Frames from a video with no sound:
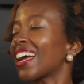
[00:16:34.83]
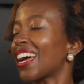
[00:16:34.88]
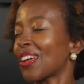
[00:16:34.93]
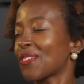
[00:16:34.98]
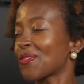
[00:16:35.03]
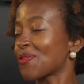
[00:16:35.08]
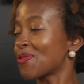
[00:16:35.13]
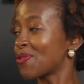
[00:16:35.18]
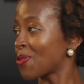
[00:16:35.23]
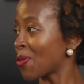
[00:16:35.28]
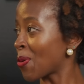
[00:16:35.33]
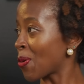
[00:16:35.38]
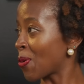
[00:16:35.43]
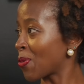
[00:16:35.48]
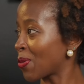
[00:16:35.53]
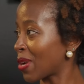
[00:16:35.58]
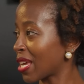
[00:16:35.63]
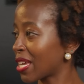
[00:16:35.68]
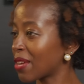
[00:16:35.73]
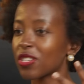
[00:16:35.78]
I don't know,
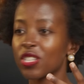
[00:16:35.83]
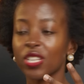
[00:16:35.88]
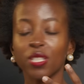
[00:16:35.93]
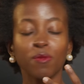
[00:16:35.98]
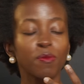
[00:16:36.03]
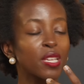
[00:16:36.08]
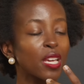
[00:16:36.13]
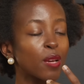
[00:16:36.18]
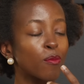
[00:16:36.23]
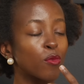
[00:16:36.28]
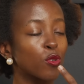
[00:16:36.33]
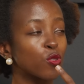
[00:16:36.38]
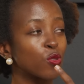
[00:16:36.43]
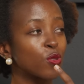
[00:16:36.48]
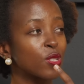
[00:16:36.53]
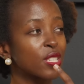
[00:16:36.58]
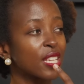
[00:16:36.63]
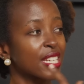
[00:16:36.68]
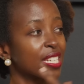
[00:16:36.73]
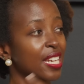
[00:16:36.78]
yeah. like even just being able to
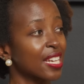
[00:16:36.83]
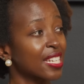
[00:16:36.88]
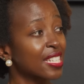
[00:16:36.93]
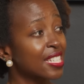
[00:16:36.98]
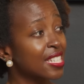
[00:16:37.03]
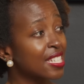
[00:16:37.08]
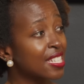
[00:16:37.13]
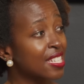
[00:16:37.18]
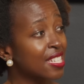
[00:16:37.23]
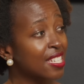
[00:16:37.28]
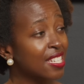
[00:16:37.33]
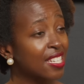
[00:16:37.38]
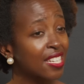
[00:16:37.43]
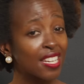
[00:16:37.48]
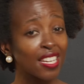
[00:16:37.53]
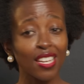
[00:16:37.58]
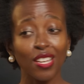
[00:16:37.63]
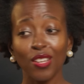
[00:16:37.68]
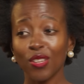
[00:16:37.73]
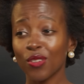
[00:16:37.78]
use a taxi,
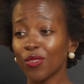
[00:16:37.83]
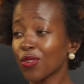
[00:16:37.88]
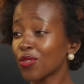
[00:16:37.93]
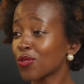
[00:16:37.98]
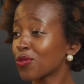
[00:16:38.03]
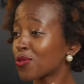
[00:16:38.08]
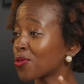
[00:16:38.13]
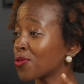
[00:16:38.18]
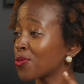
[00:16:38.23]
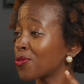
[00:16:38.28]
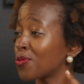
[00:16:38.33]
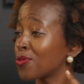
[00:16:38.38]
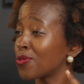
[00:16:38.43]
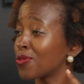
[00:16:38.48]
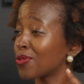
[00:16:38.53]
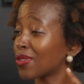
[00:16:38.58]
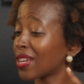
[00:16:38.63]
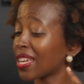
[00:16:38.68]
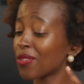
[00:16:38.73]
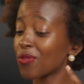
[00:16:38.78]
to
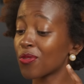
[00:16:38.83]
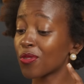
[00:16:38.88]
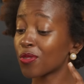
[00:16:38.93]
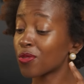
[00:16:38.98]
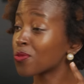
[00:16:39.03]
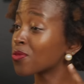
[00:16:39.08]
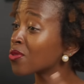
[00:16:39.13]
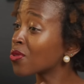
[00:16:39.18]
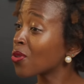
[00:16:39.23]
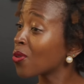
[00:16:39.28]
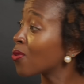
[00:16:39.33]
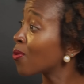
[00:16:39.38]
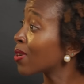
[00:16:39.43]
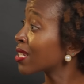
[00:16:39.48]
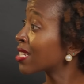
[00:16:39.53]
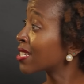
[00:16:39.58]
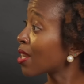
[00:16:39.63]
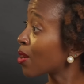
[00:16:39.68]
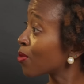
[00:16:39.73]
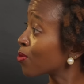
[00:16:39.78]
mm. I don't know, to know
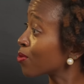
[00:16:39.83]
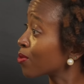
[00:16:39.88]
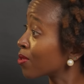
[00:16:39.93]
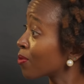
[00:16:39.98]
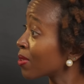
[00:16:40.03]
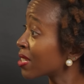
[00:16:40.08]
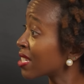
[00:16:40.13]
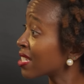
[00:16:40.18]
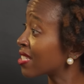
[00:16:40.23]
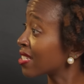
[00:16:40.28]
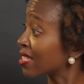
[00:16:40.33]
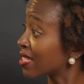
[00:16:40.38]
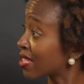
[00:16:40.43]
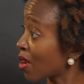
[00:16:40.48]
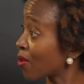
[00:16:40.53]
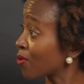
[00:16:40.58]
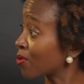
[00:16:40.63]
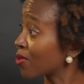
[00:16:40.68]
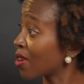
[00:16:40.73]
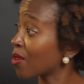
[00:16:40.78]
what town, what is in
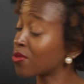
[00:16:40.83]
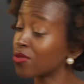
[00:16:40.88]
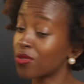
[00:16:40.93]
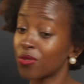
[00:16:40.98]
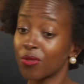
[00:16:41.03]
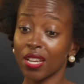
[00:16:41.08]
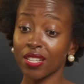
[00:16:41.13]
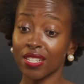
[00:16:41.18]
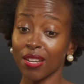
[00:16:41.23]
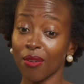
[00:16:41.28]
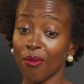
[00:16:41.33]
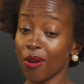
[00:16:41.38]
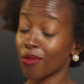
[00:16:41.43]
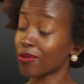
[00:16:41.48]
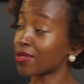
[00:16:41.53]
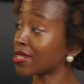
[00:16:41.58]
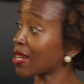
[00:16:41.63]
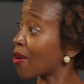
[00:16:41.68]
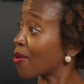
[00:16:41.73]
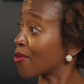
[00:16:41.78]
town, what how do you town? get
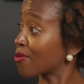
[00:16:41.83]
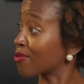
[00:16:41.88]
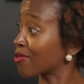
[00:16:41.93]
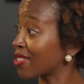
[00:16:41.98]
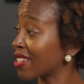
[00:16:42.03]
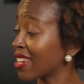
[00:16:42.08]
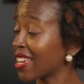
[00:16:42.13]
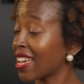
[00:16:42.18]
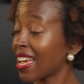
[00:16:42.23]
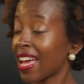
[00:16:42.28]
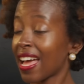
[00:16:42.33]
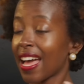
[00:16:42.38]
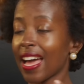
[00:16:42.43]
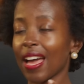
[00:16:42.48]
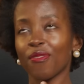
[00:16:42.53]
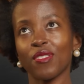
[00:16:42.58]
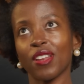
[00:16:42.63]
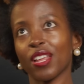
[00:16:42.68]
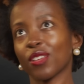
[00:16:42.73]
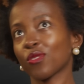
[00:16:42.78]
around town?
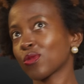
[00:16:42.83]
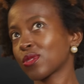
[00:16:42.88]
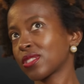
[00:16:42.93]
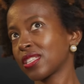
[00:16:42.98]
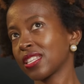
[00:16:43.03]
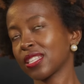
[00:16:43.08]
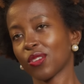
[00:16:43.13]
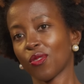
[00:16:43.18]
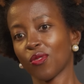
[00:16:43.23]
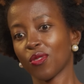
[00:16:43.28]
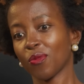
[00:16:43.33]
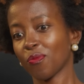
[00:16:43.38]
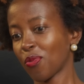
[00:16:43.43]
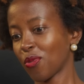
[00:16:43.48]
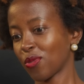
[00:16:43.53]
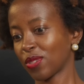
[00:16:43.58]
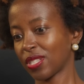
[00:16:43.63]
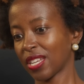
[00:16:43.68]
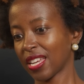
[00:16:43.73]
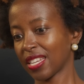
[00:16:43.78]
I feel like those things are
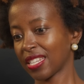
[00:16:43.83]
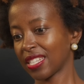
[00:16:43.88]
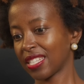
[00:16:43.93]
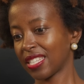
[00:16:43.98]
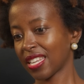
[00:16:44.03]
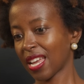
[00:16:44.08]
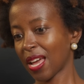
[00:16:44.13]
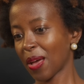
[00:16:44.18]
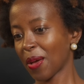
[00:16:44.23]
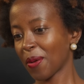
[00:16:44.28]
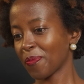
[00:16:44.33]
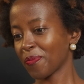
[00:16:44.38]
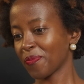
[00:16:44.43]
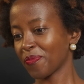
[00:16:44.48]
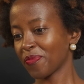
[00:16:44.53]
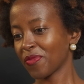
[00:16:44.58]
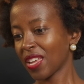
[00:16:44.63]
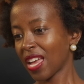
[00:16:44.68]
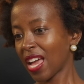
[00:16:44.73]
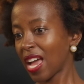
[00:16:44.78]
important.
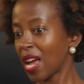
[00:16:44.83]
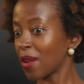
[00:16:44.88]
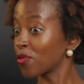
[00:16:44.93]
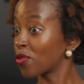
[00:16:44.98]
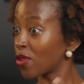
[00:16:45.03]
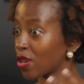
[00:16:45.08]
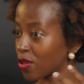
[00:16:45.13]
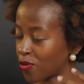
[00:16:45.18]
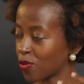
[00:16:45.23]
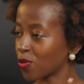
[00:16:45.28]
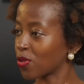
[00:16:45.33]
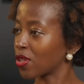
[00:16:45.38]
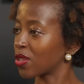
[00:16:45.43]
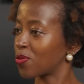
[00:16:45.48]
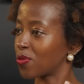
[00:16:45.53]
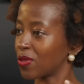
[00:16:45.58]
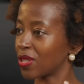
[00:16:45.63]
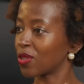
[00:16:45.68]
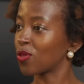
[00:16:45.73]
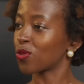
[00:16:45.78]
Um, I'm grateful
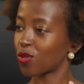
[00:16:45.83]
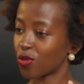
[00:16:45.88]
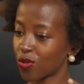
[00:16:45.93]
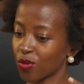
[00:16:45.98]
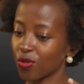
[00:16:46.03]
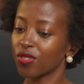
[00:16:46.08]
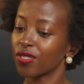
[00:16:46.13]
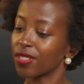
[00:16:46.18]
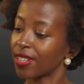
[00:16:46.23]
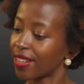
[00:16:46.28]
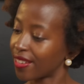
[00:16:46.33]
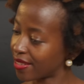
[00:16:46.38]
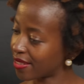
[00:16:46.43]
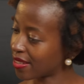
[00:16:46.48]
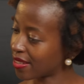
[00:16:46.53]
that we got to eh,